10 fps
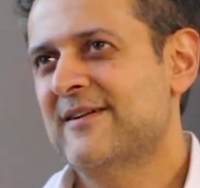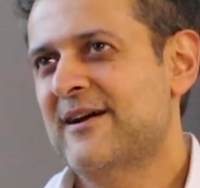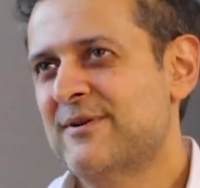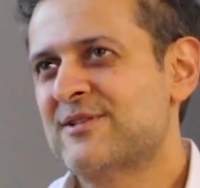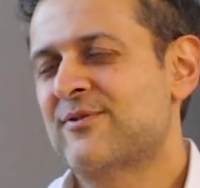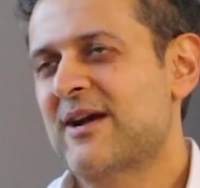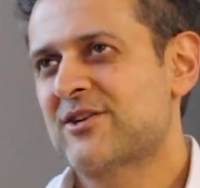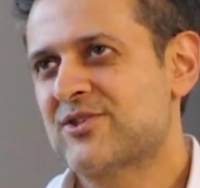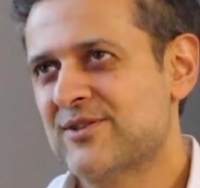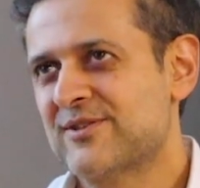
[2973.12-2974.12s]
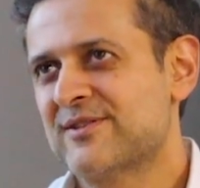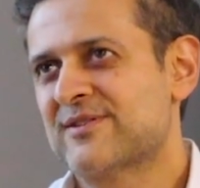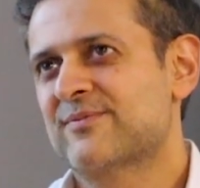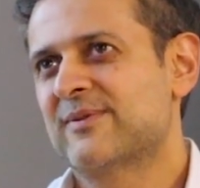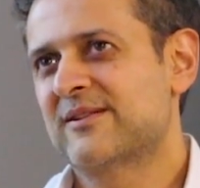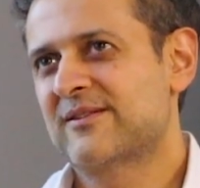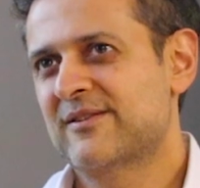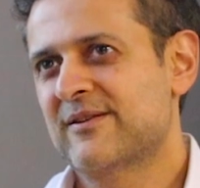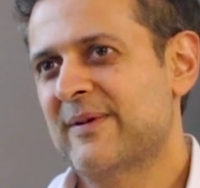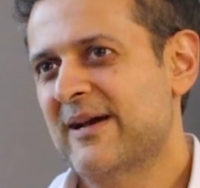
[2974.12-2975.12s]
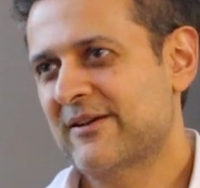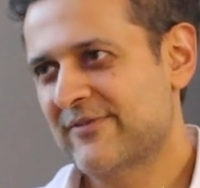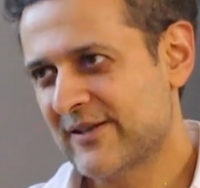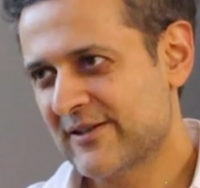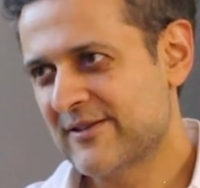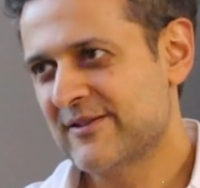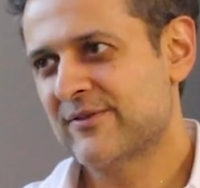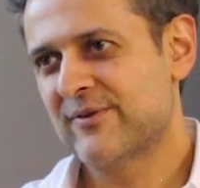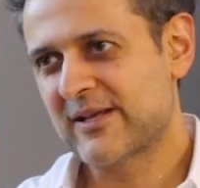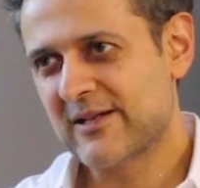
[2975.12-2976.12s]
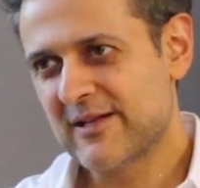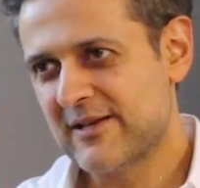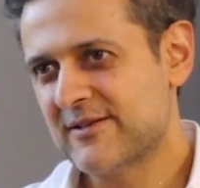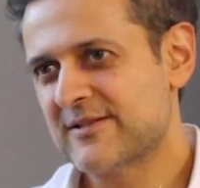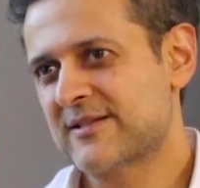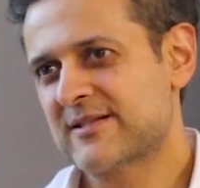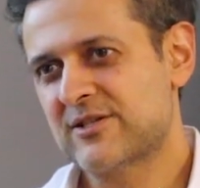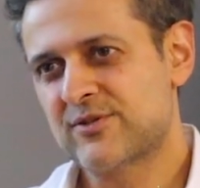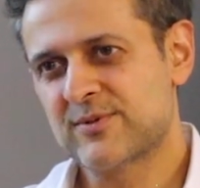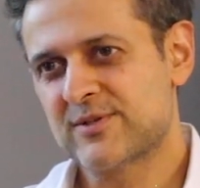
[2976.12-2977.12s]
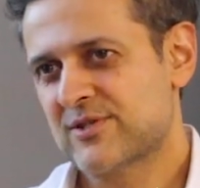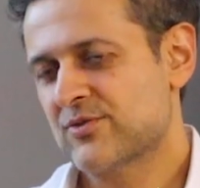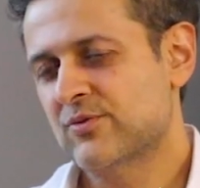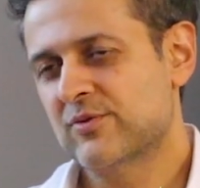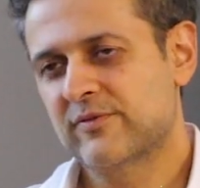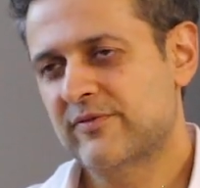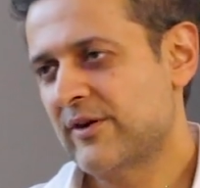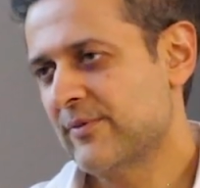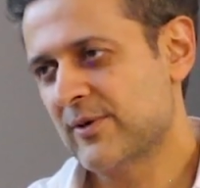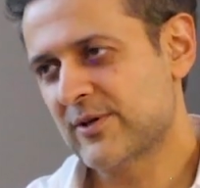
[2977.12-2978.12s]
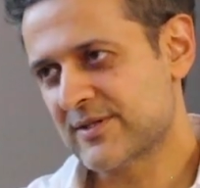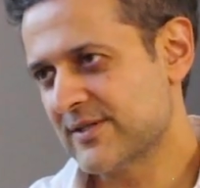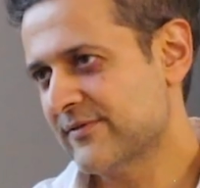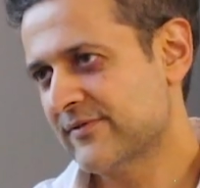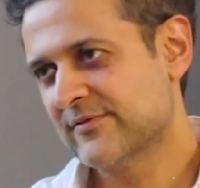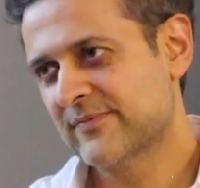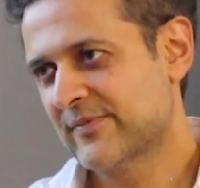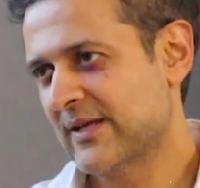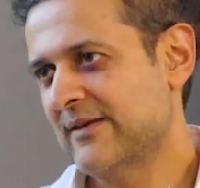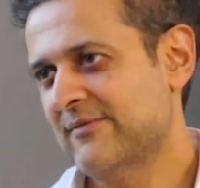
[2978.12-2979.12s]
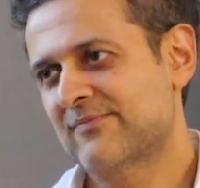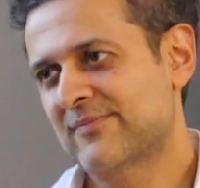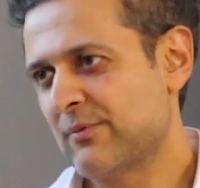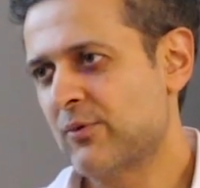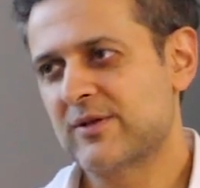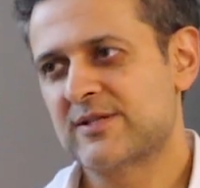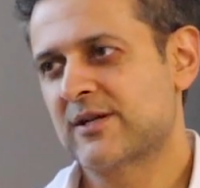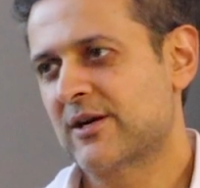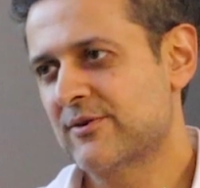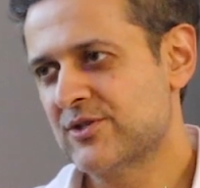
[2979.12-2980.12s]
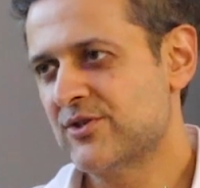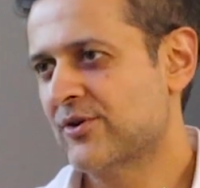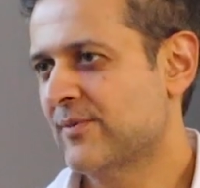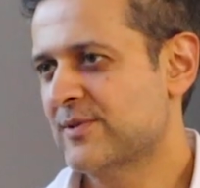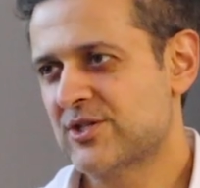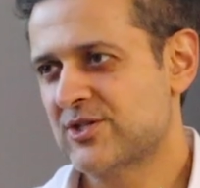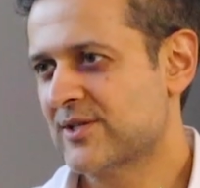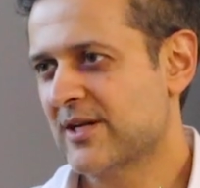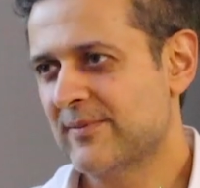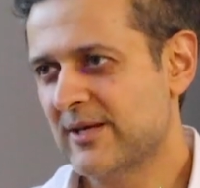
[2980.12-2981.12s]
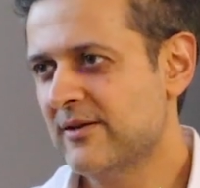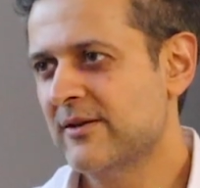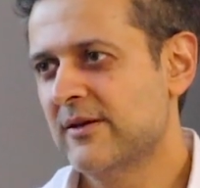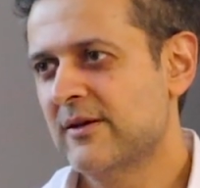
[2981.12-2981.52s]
our interactions with the Bank of England, the regulators, etc., was just all very positive. they wanted to encourage new competition to come in,